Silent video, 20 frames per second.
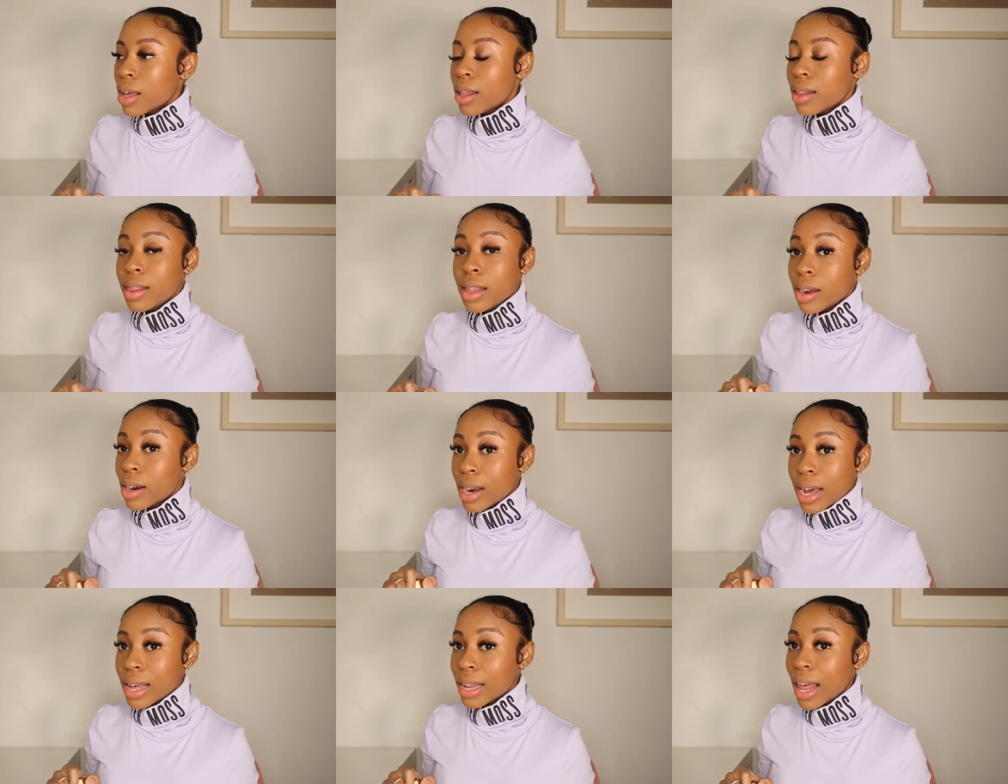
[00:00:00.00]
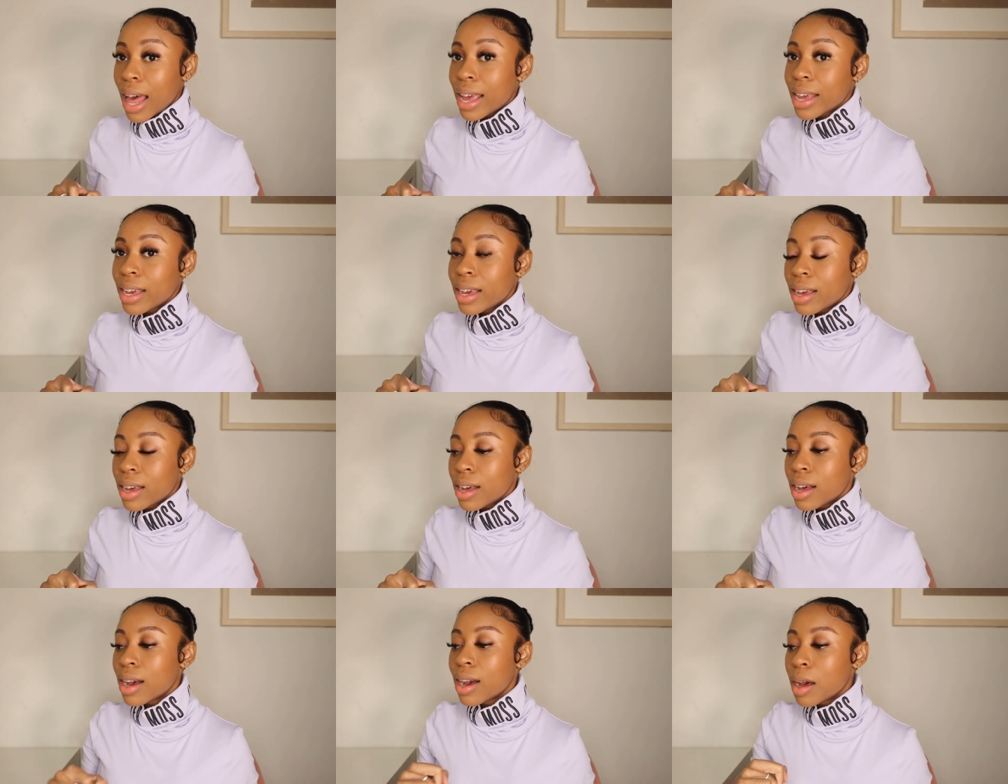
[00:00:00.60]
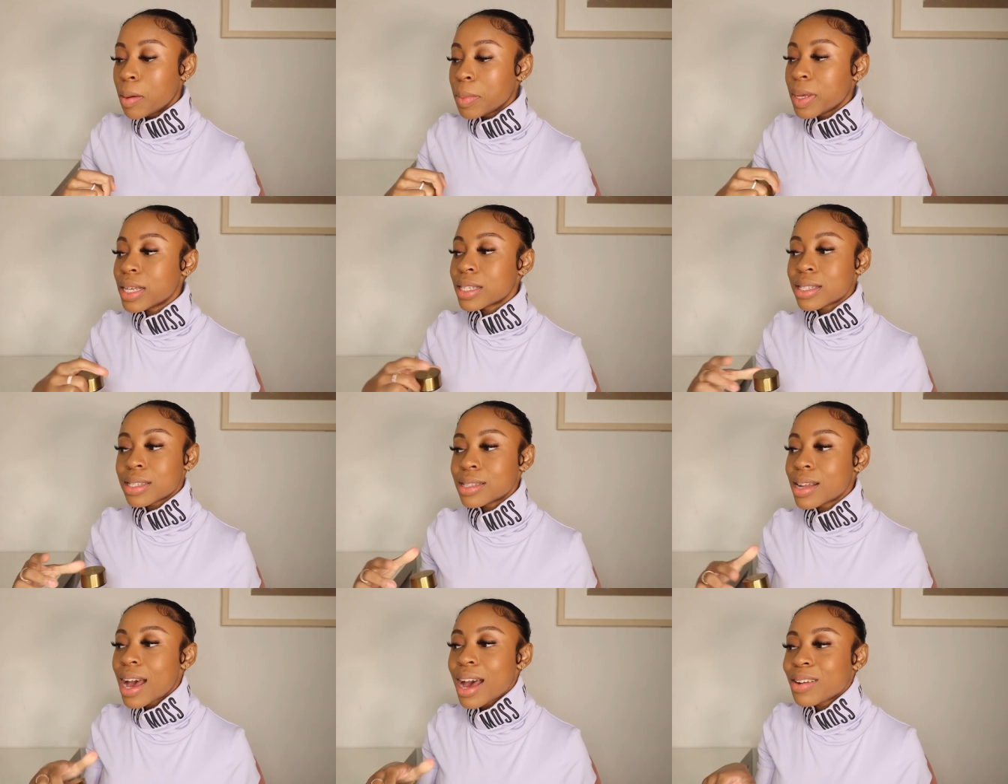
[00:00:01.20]
They're not lying. Um,
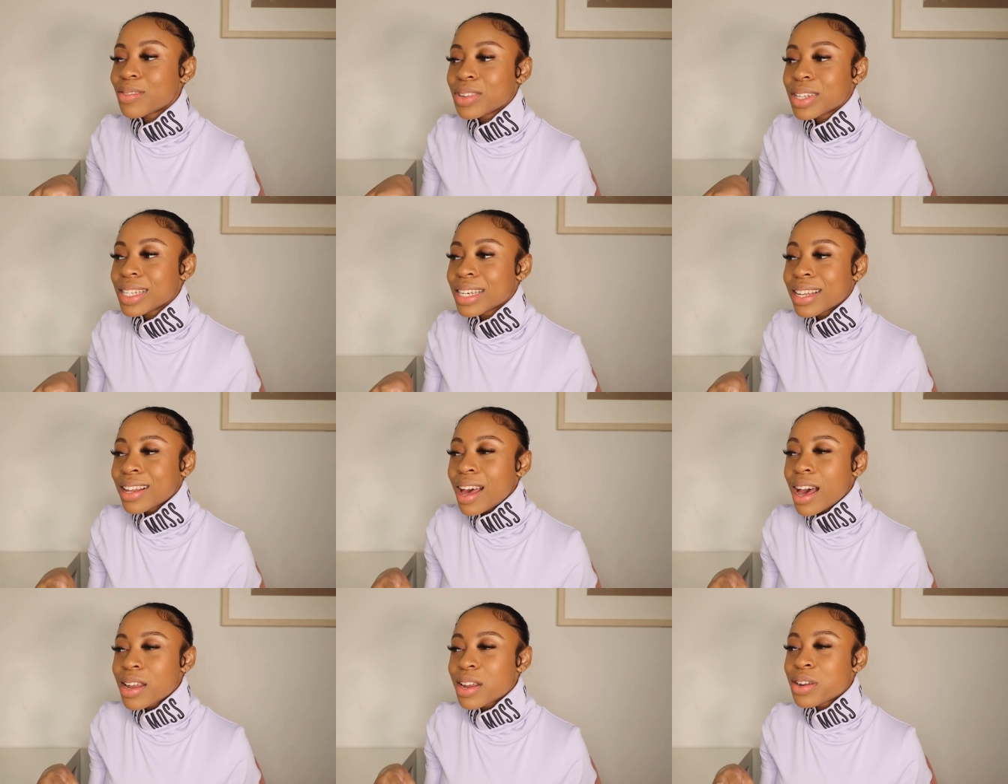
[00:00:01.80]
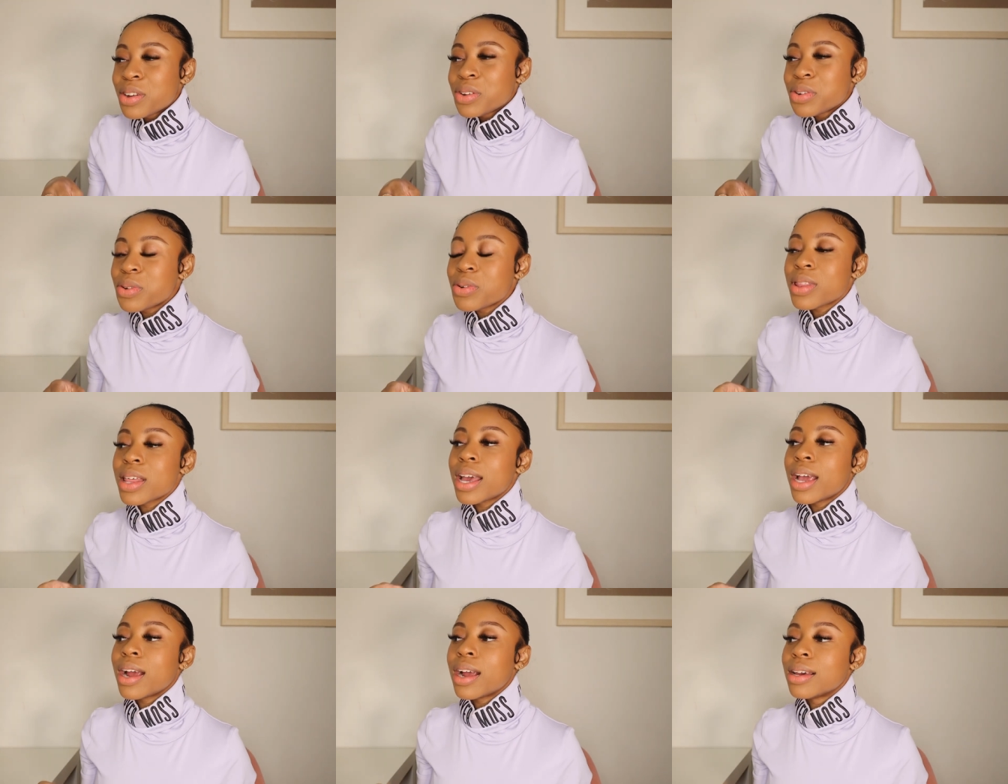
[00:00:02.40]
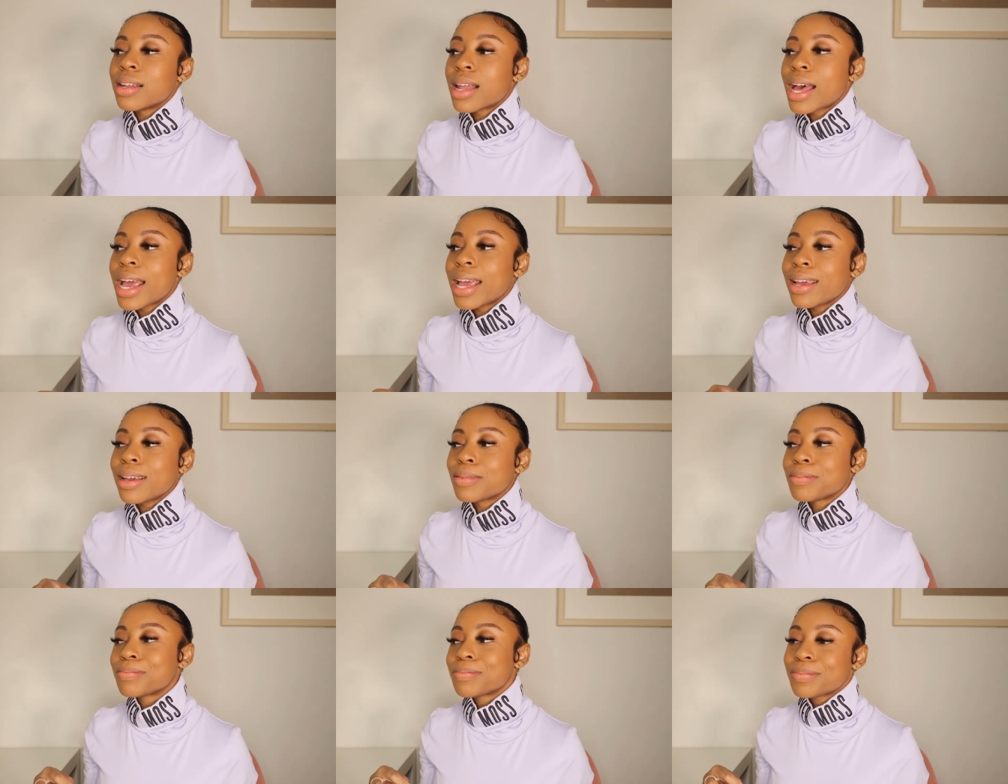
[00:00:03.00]
it's not really a lot to do there.
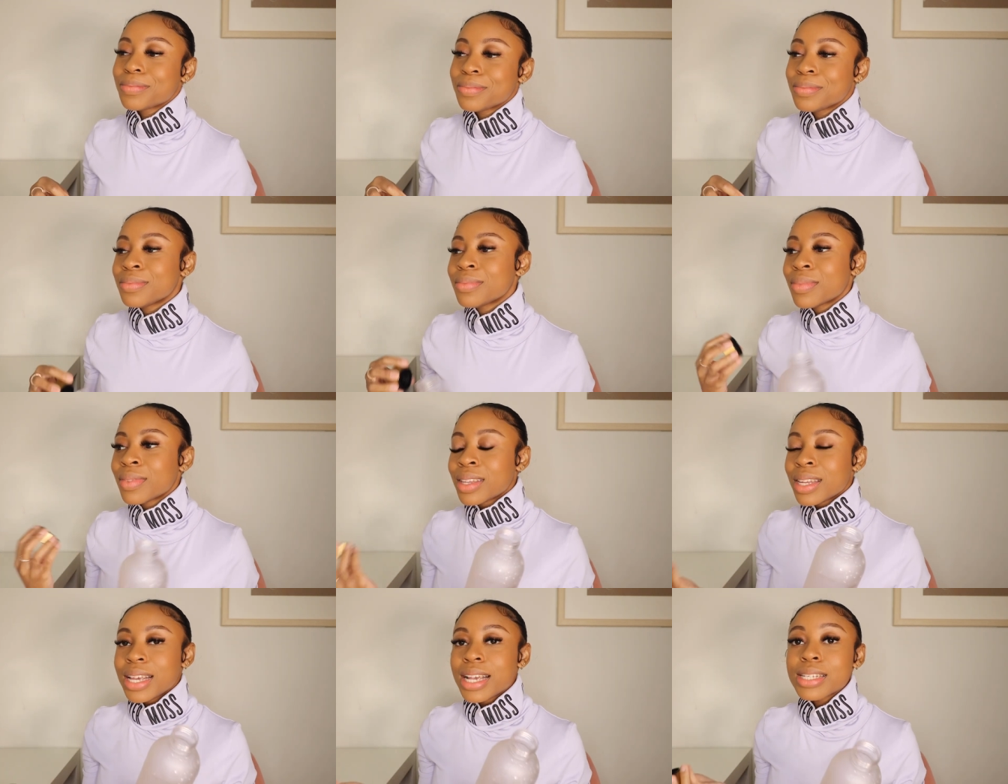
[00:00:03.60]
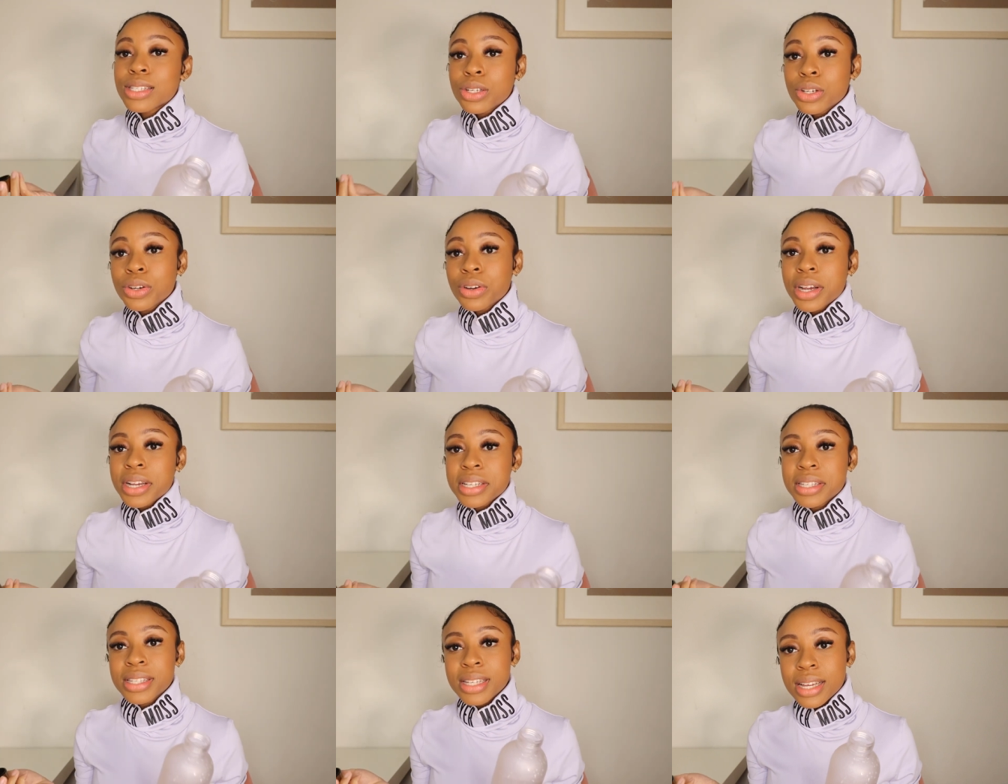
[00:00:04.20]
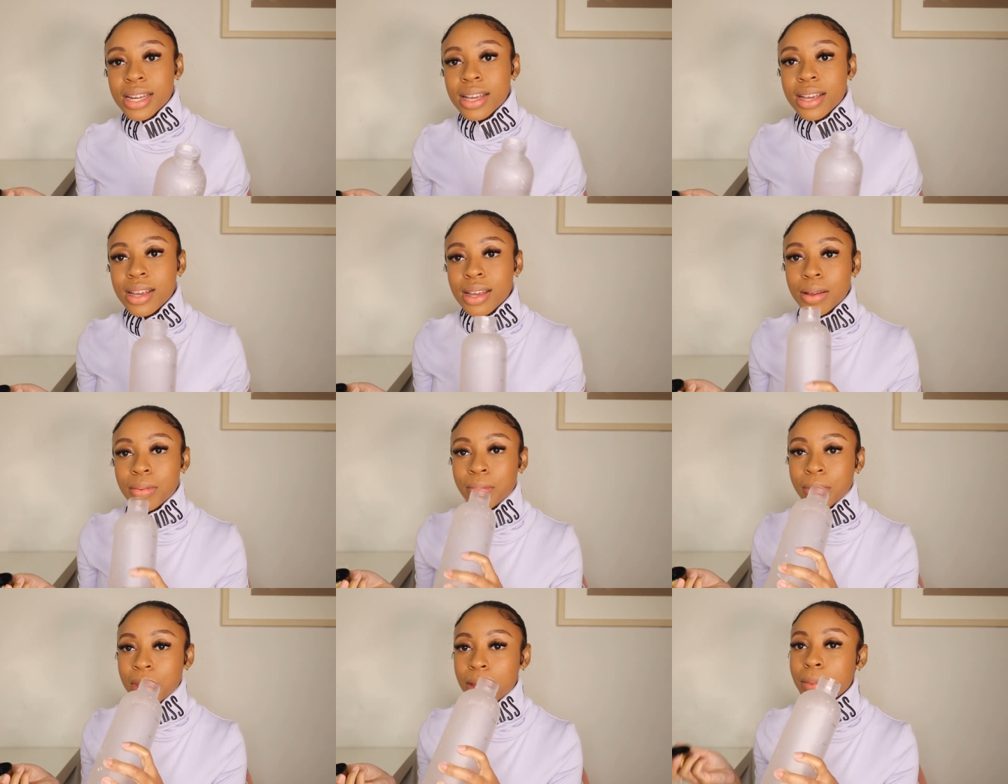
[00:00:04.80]
Like it's a great city.